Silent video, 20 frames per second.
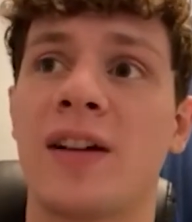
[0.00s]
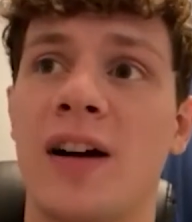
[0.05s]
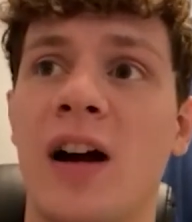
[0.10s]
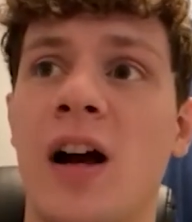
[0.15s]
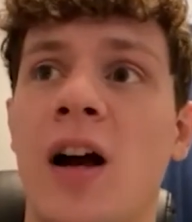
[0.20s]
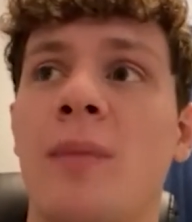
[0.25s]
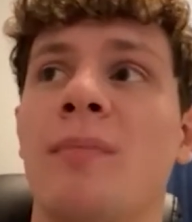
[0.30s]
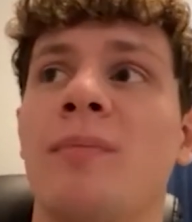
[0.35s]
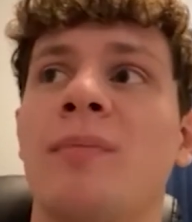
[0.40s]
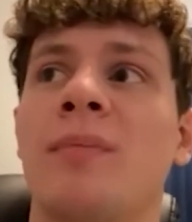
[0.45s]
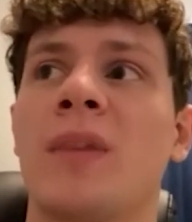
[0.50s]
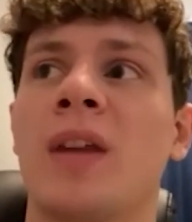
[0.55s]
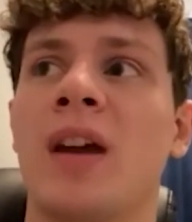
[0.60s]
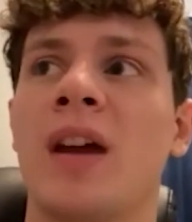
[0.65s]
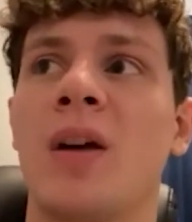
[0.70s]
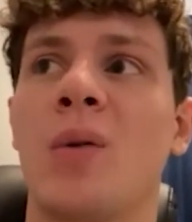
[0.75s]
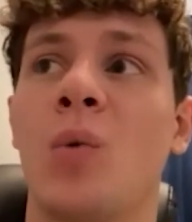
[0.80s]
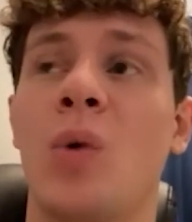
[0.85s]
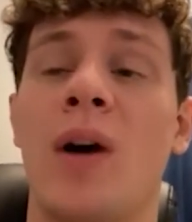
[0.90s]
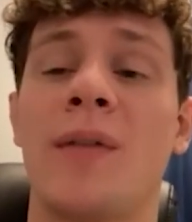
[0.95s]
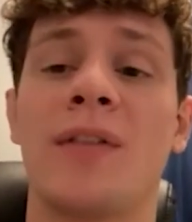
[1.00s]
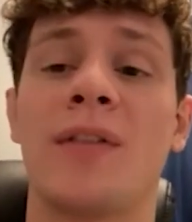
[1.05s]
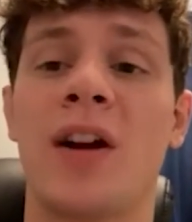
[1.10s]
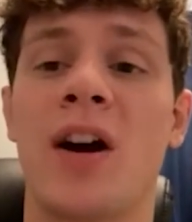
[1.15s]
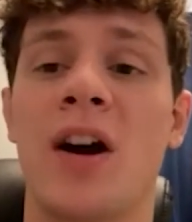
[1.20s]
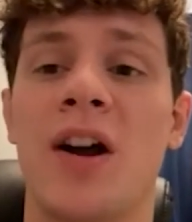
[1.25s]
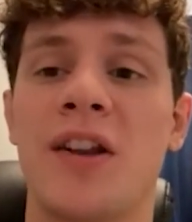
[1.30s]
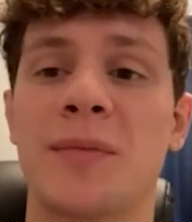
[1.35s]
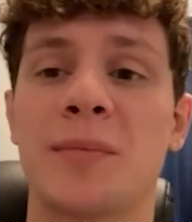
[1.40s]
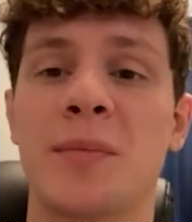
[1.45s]
Um, won't have to
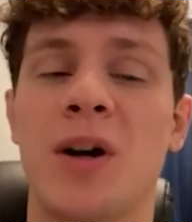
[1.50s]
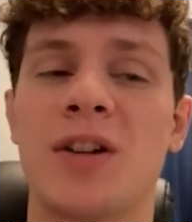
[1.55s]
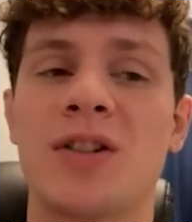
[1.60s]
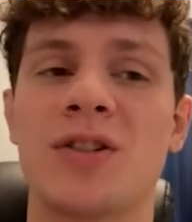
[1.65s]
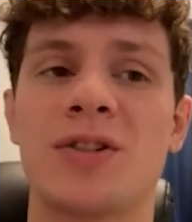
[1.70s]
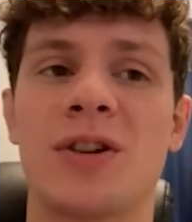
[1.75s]
cut as much.